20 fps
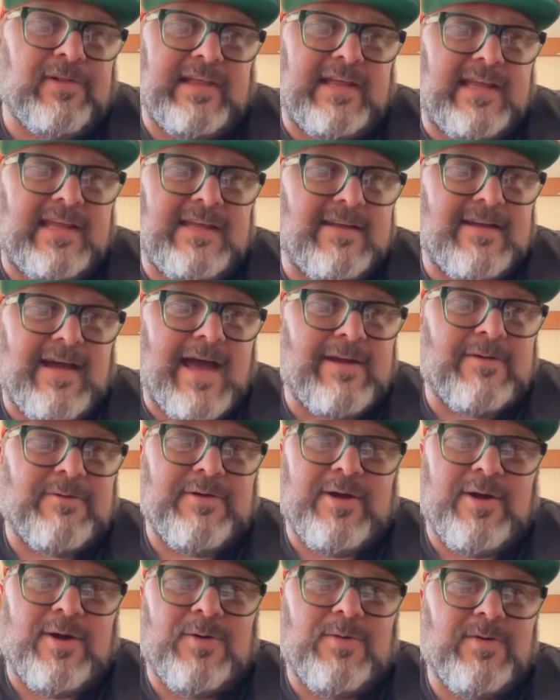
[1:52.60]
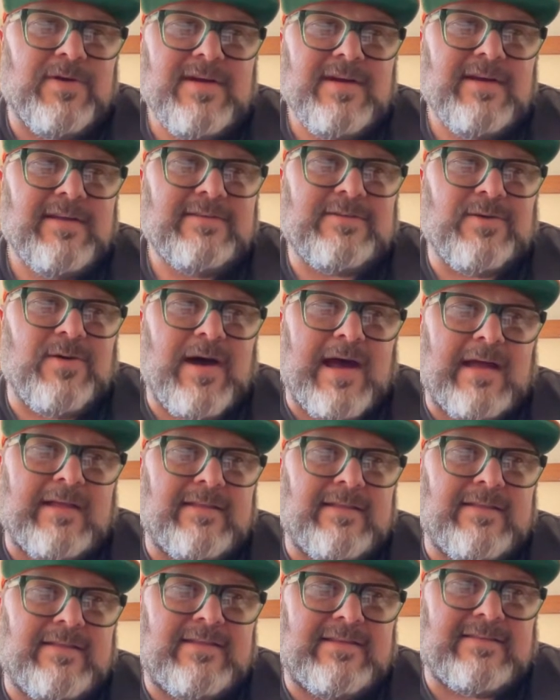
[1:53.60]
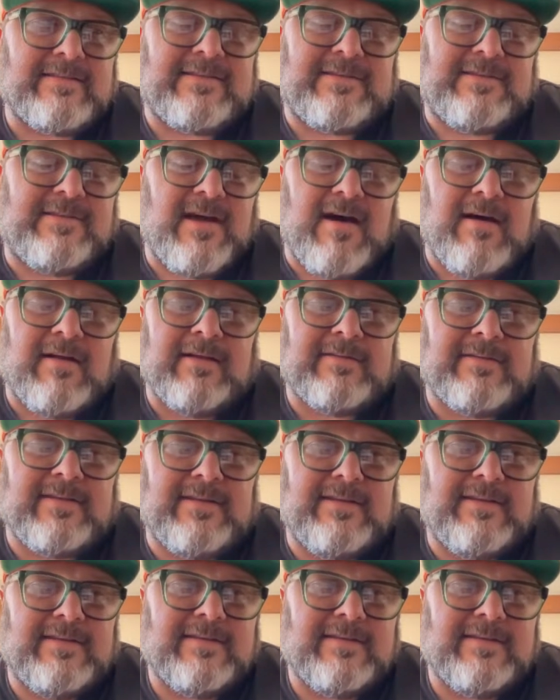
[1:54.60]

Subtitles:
Hopefully, I don't know. So honestly,